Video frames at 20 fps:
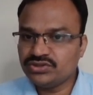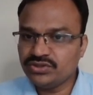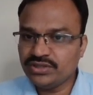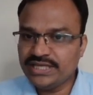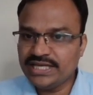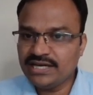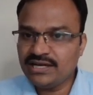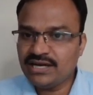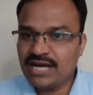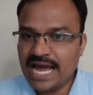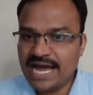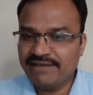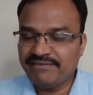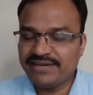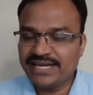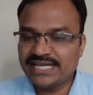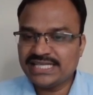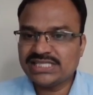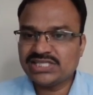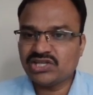here
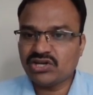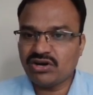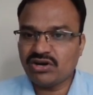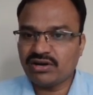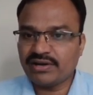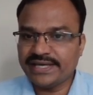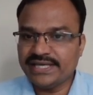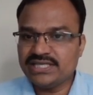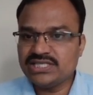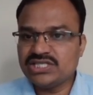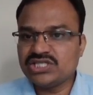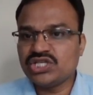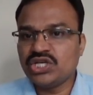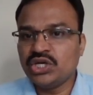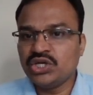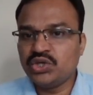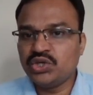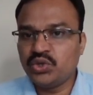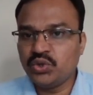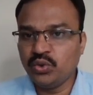average stock is
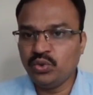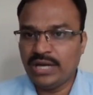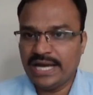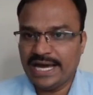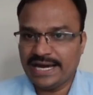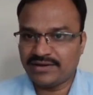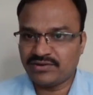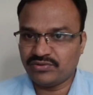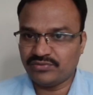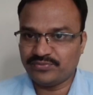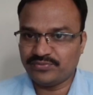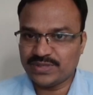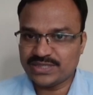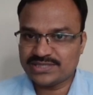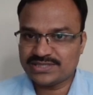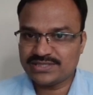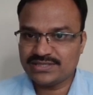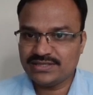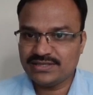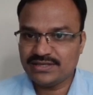2 lakh
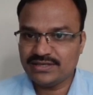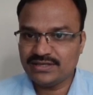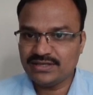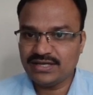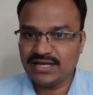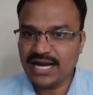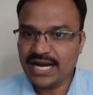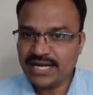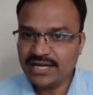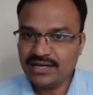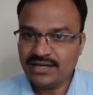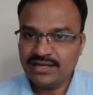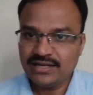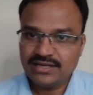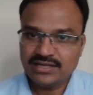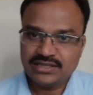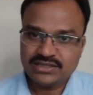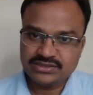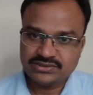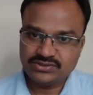rupees, right?
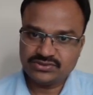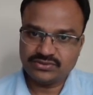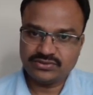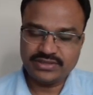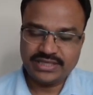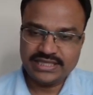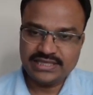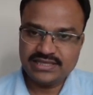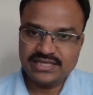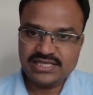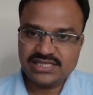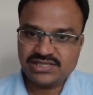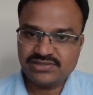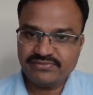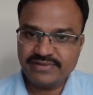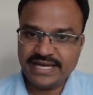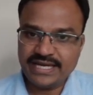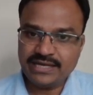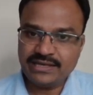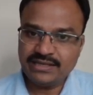So in this
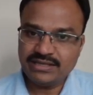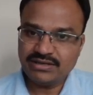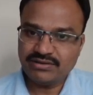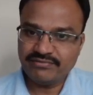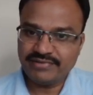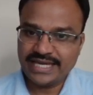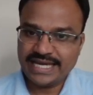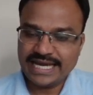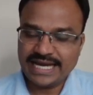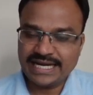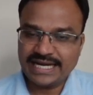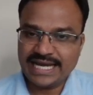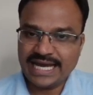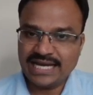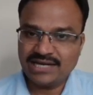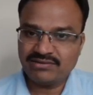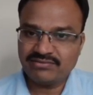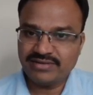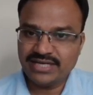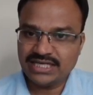way we can
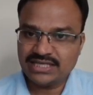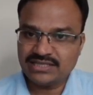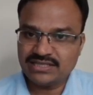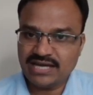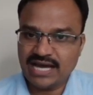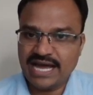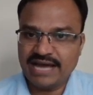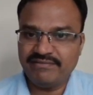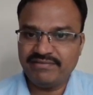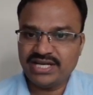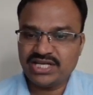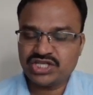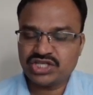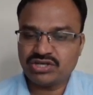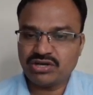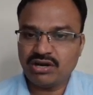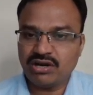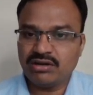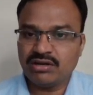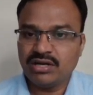calculate the average
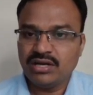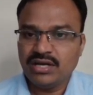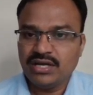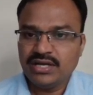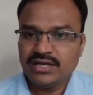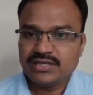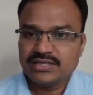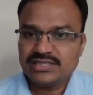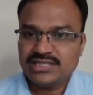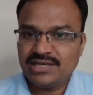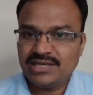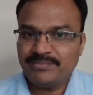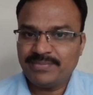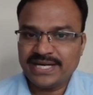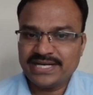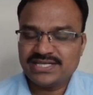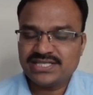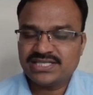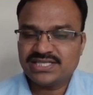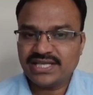stock. See
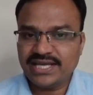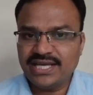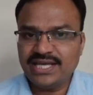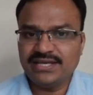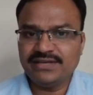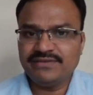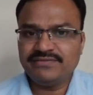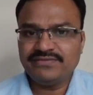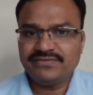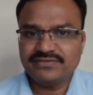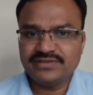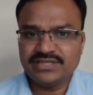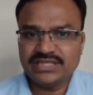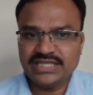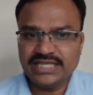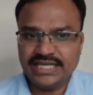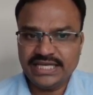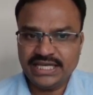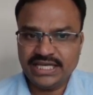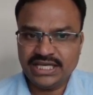friends, if
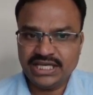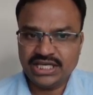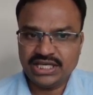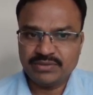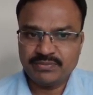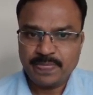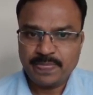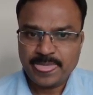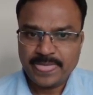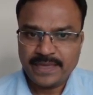the